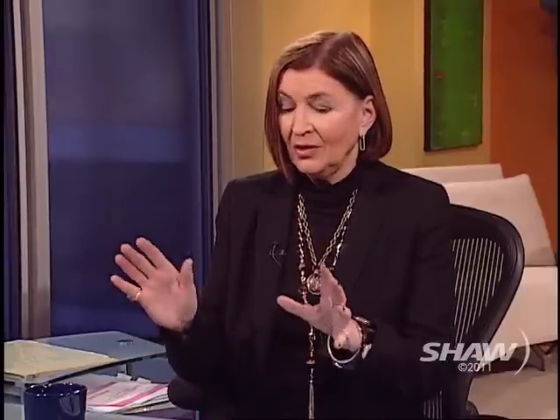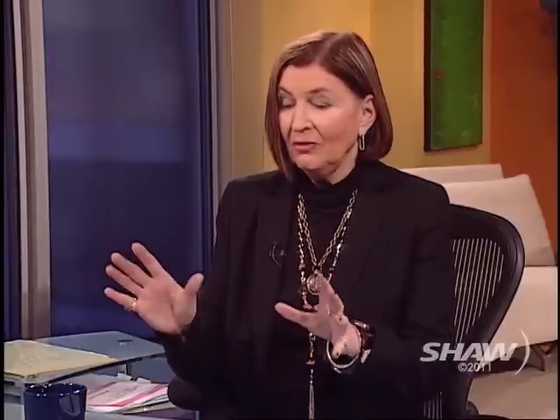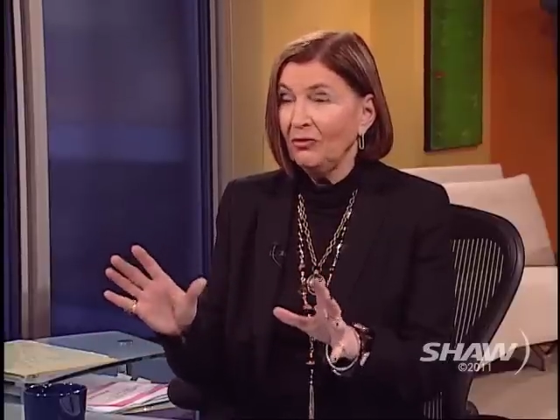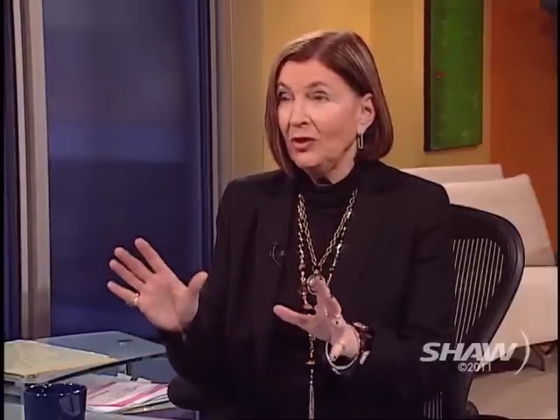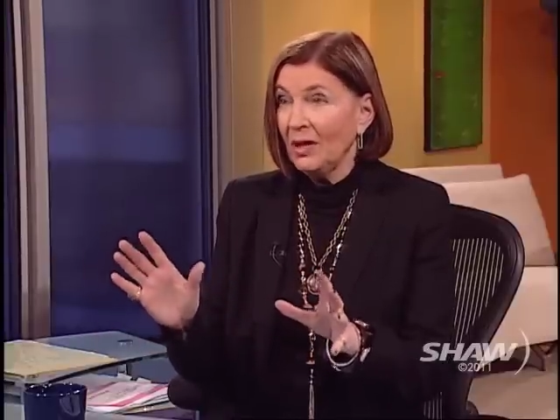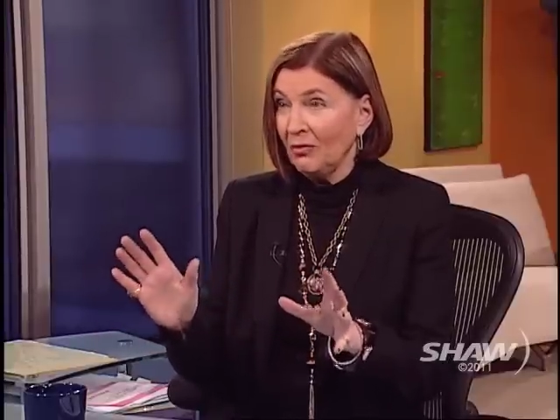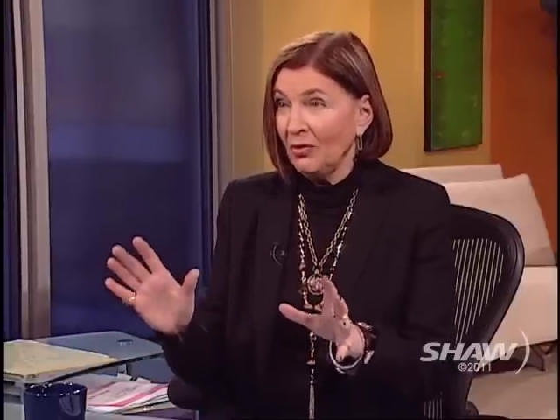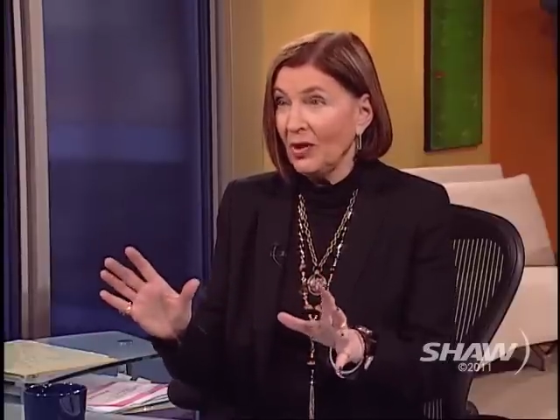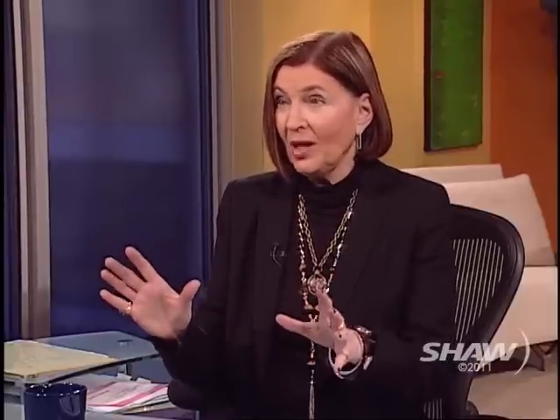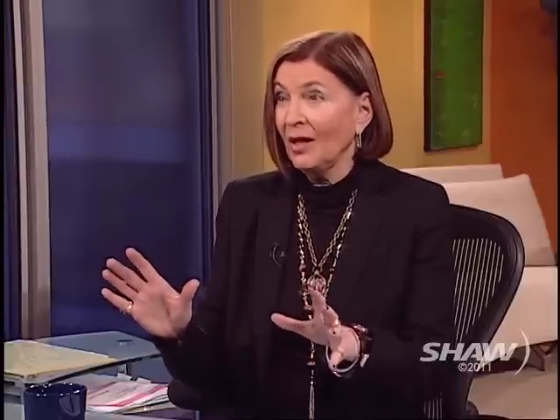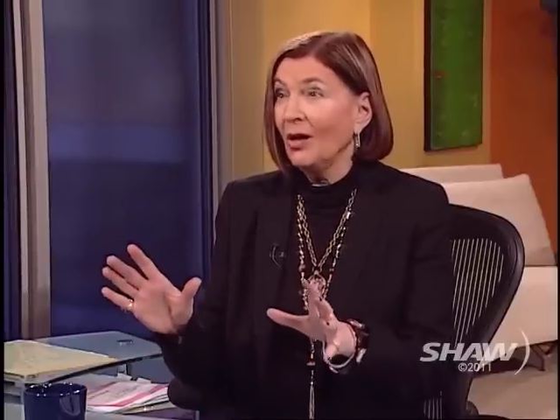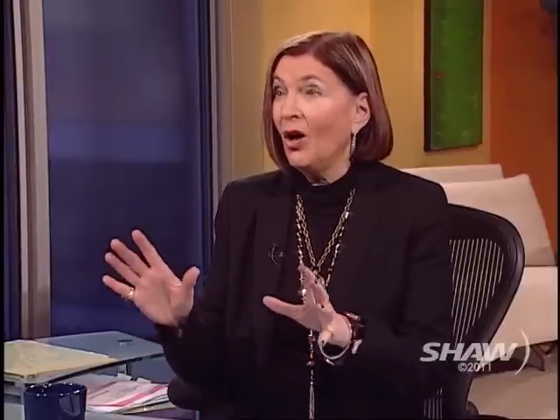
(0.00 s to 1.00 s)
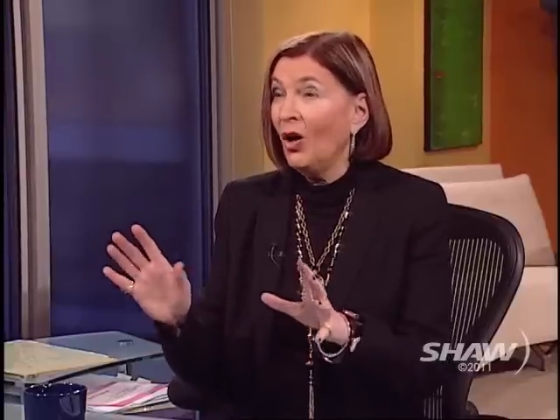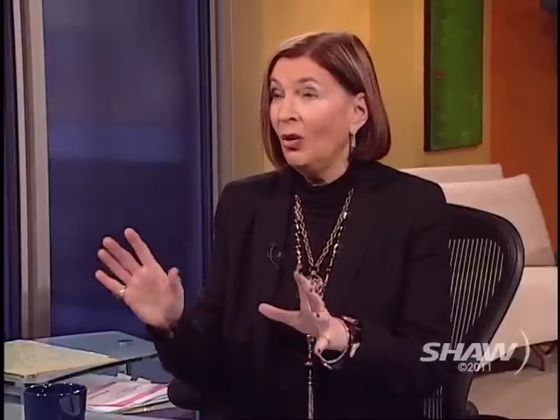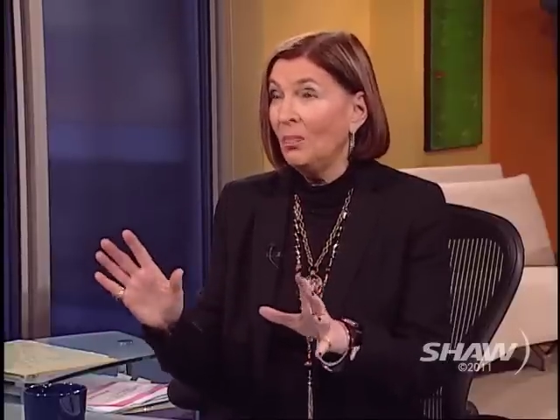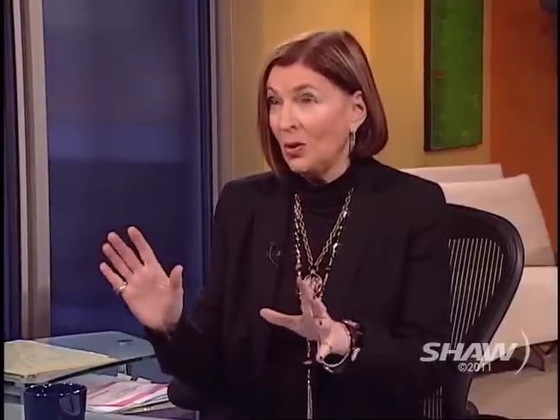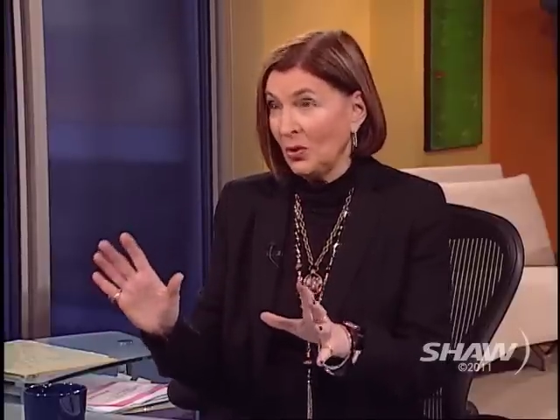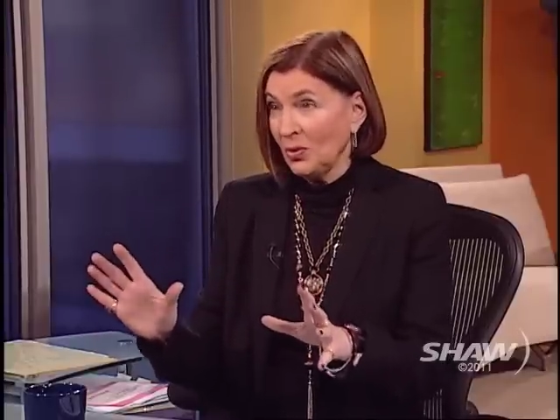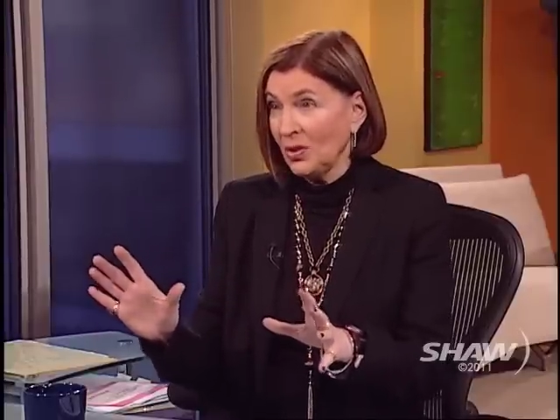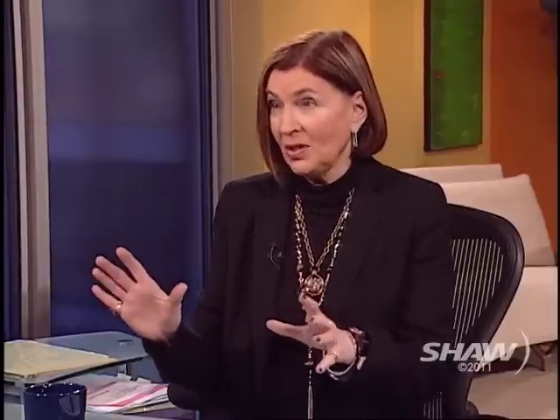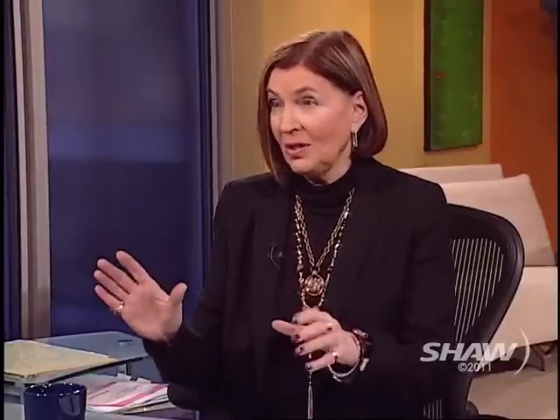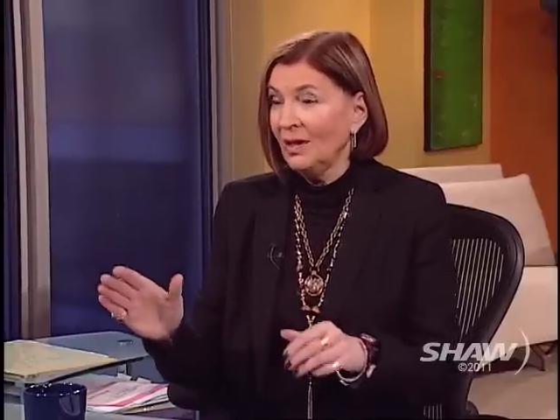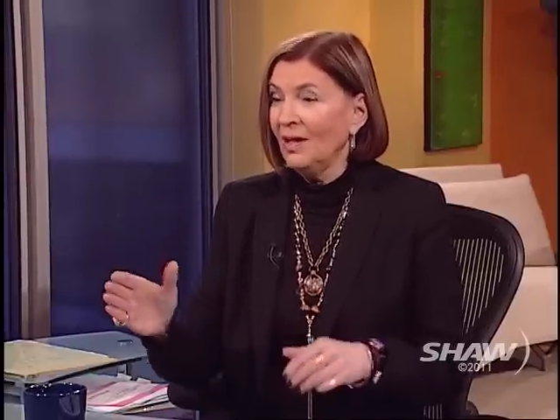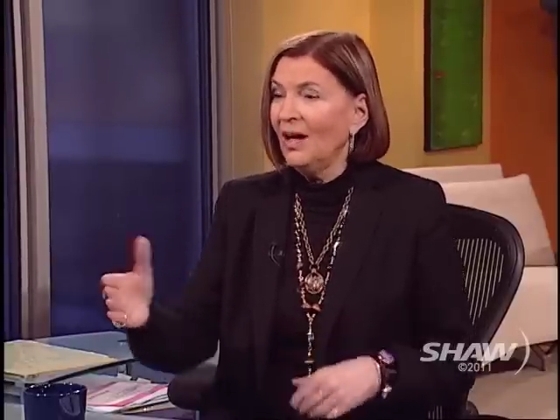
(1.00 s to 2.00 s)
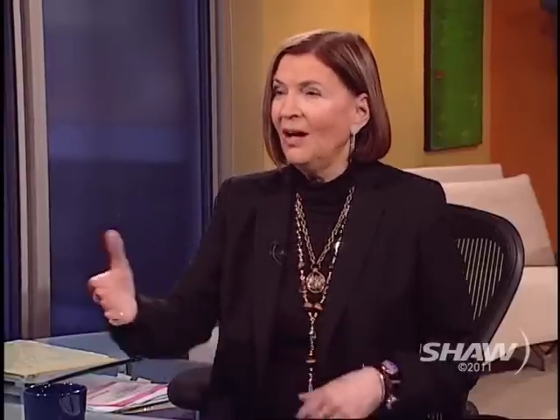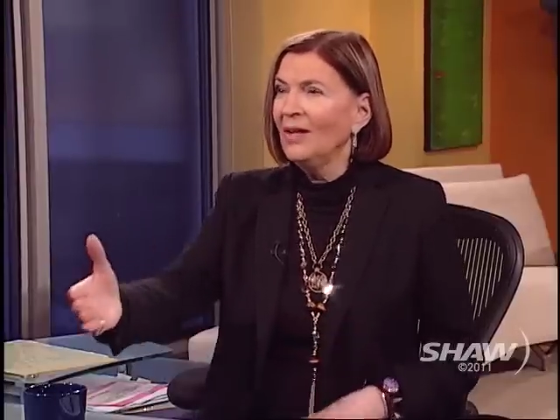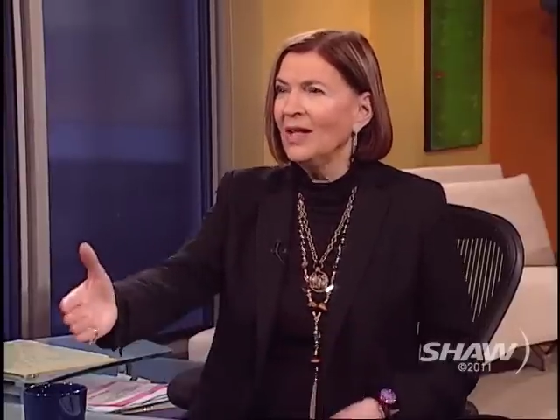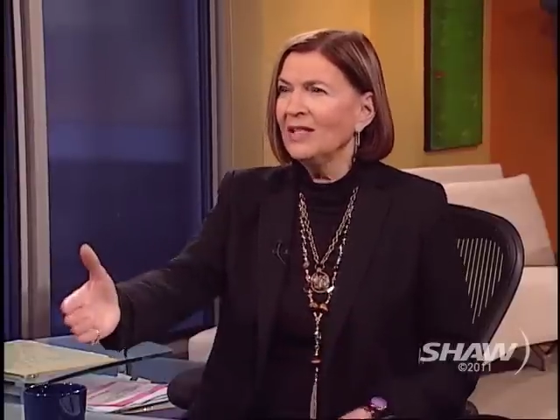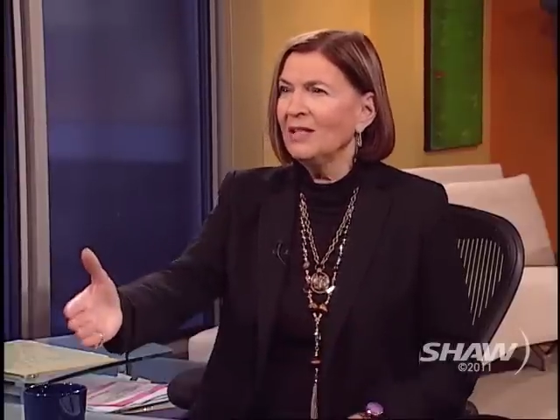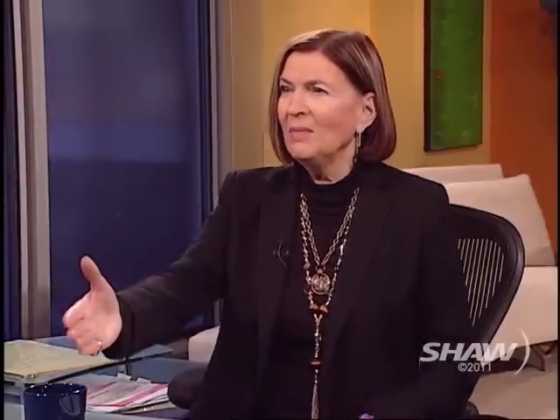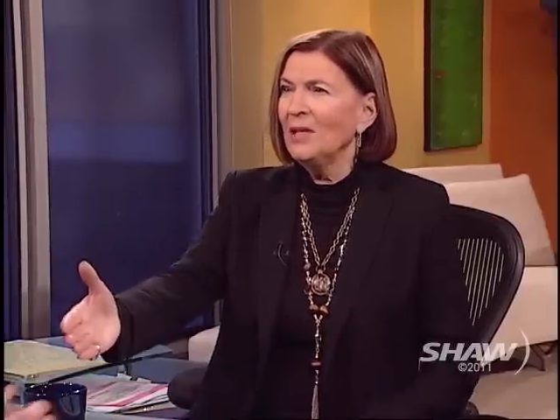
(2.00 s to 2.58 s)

different everything mm -hmm. almost. Yeah. Well, nice to